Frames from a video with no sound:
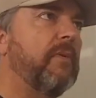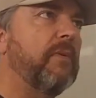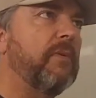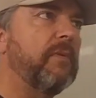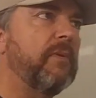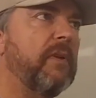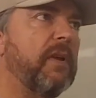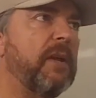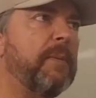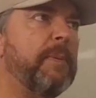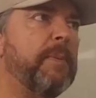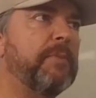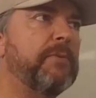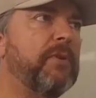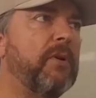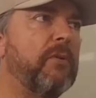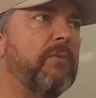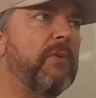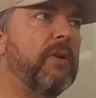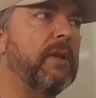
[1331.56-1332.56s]
a lot of people
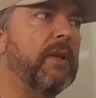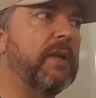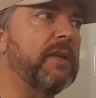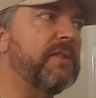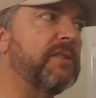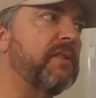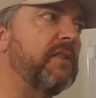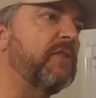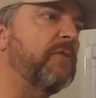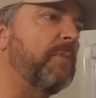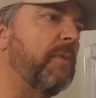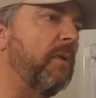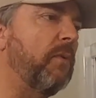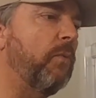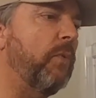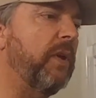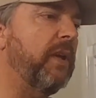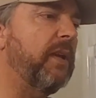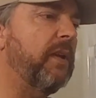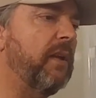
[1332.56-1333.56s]
don't realize this, but
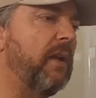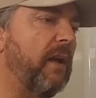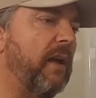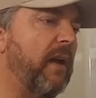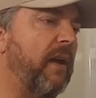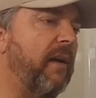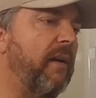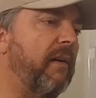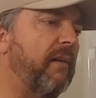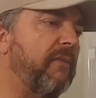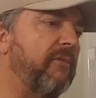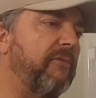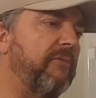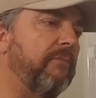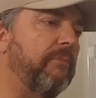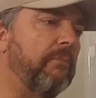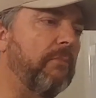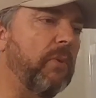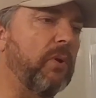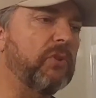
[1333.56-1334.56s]
we have
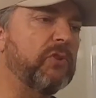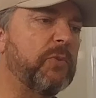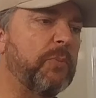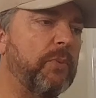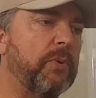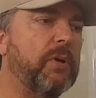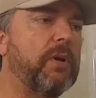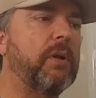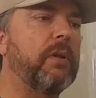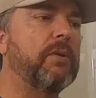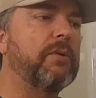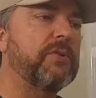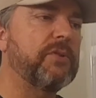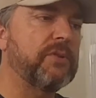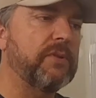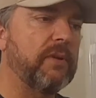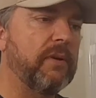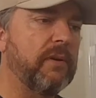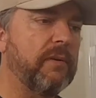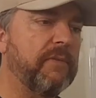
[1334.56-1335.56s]
multiple
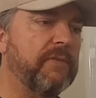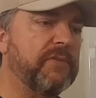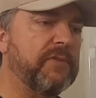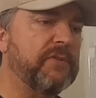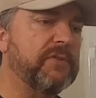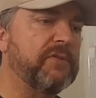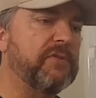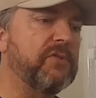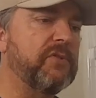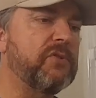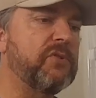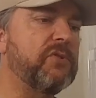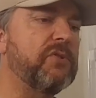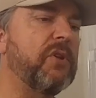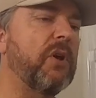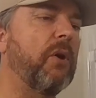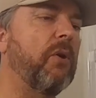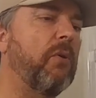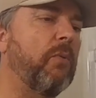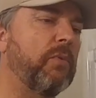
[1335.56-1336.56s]
colors of
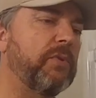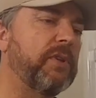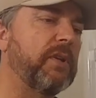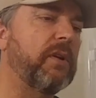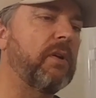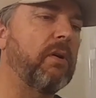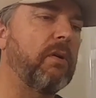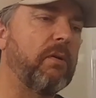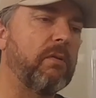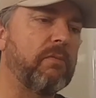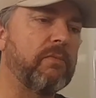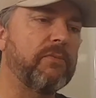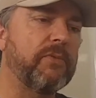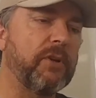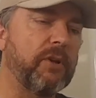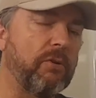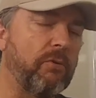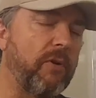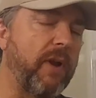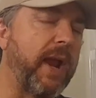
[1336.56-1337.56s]
stone, what they call the
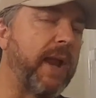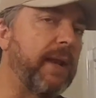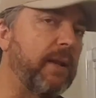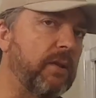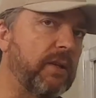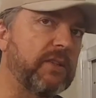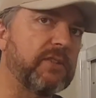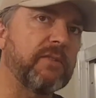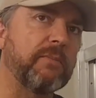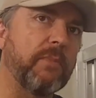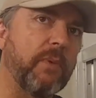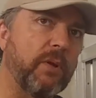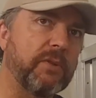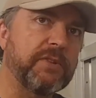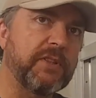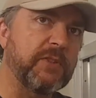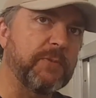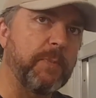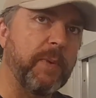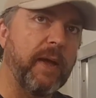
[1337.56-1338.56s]
granite, like it's a
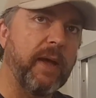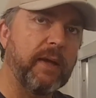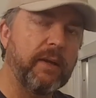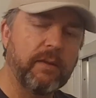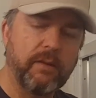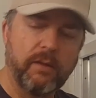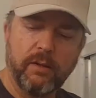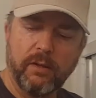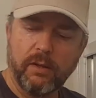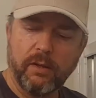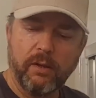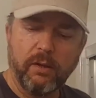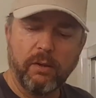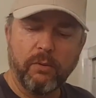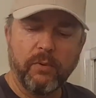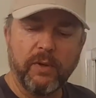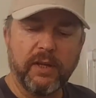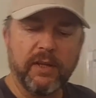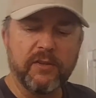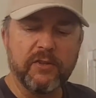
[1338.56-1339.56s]
multi spec. Okay.
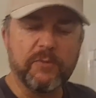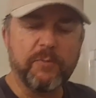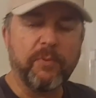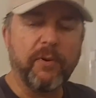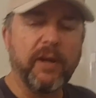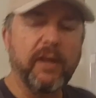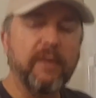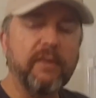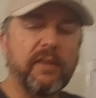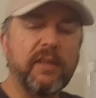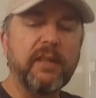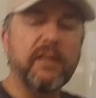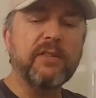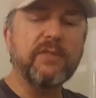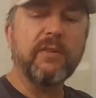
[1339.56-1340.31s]
We can spray these